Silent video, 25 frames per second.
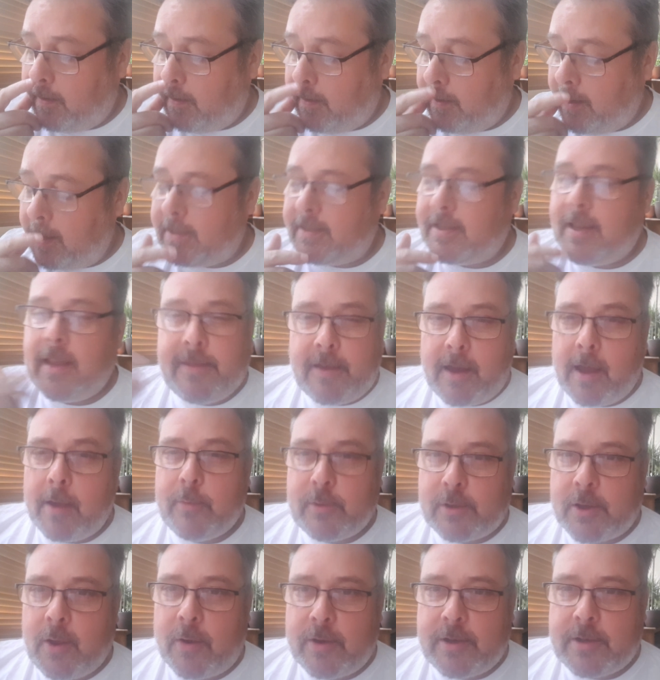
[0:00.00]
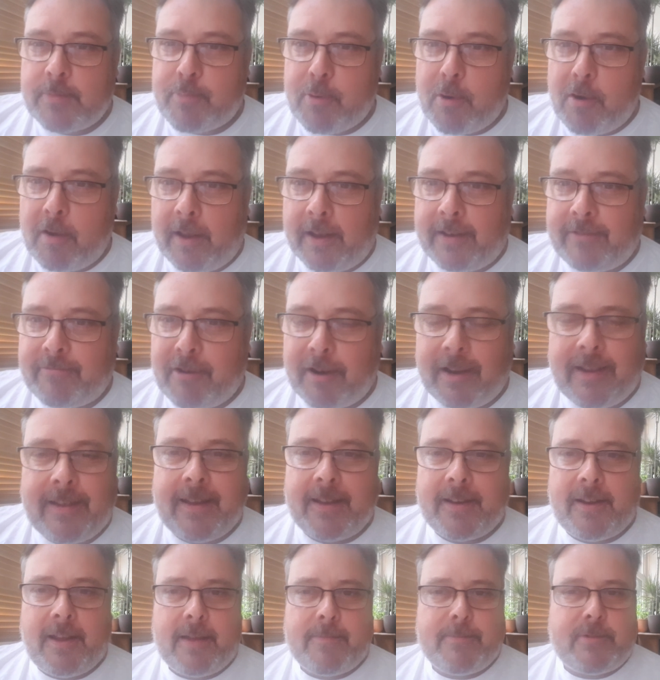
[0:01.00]
let's say that I was going to Pride, right?
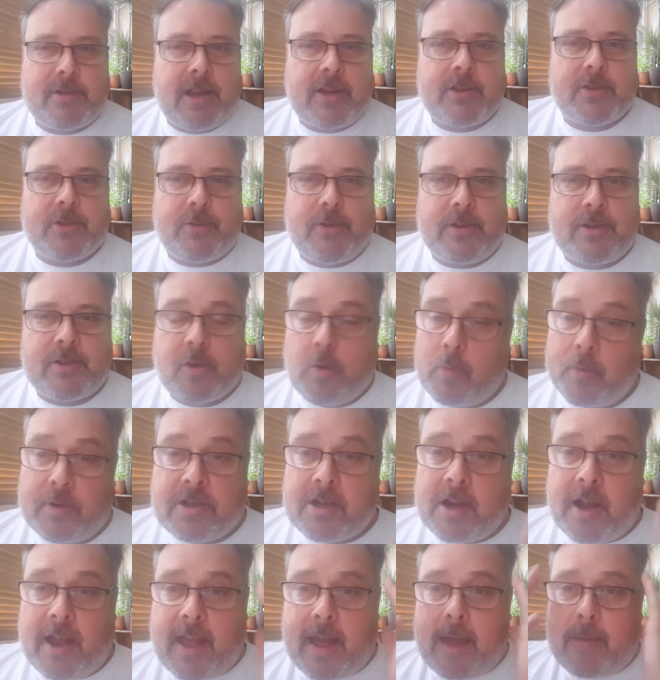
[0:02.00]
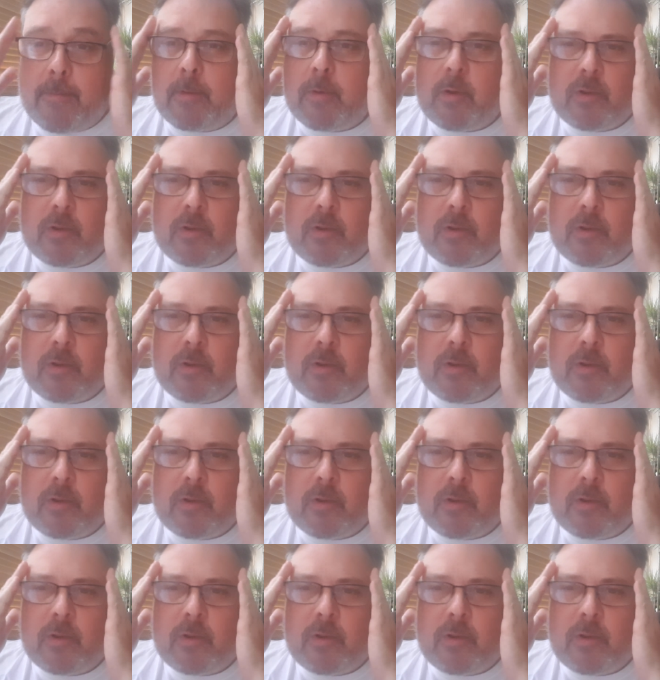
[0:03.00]
And I'm gender critical, which I am.